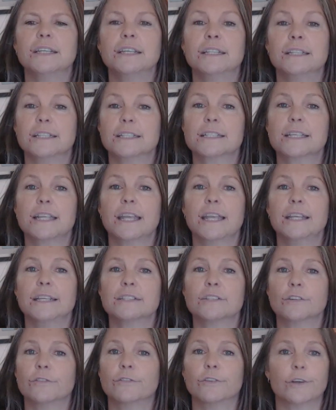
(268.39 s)
in this
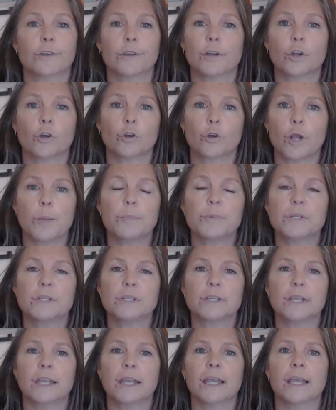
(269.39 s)
case, are very
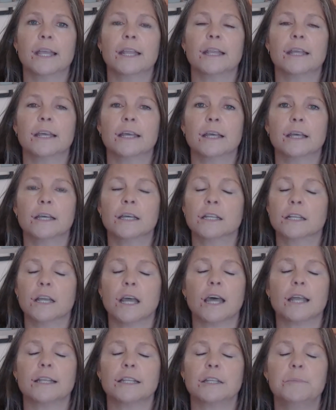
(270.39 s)
corrupt and uh,
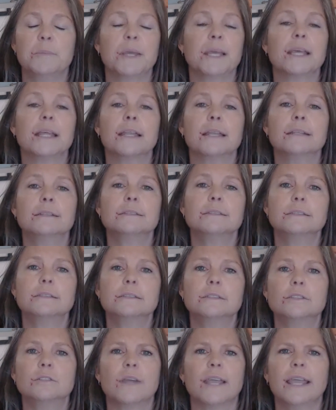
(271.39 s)
ungodly men
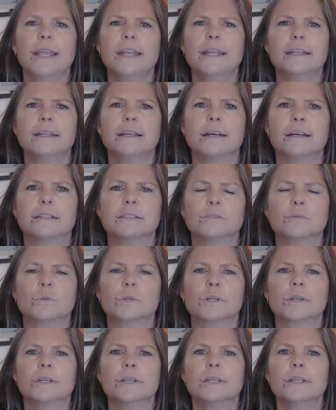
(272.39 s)
who hated God's
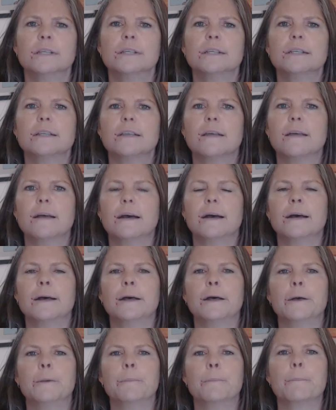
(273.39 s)
word,
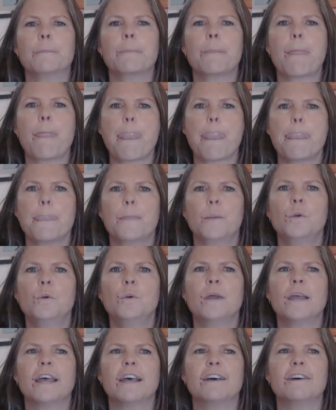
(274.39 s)
um,
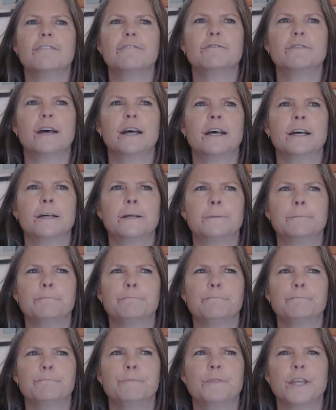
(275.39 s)
who have
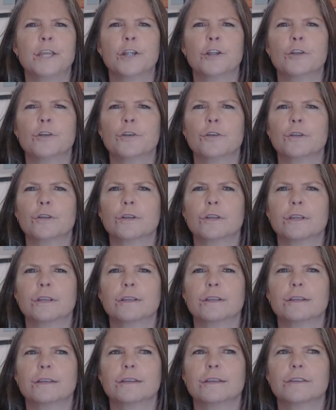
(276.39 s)
um, their
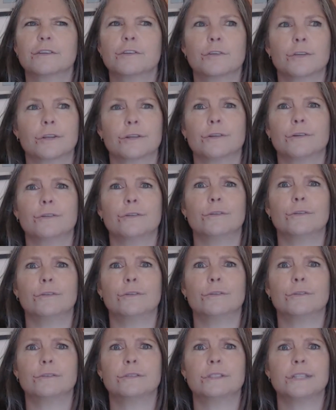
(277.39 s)

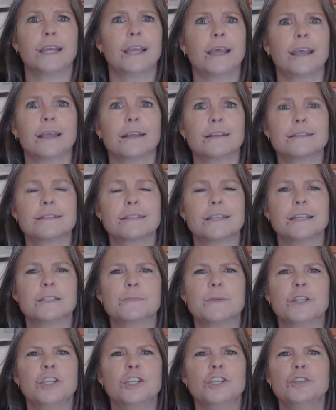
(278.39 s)
critical text
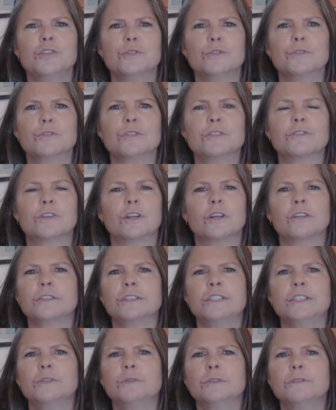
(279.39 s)
has been used for all
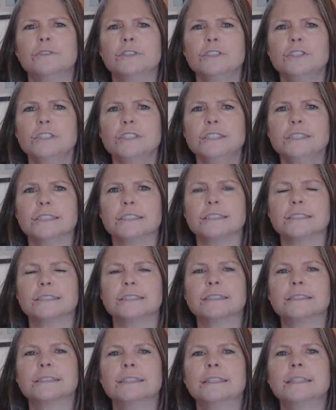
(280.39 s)
these newer
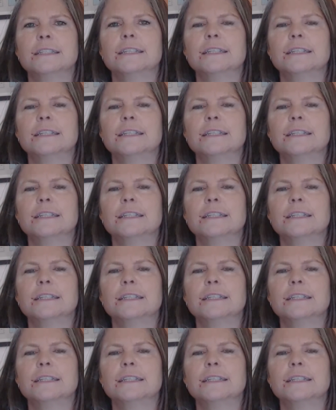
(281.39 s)
versions.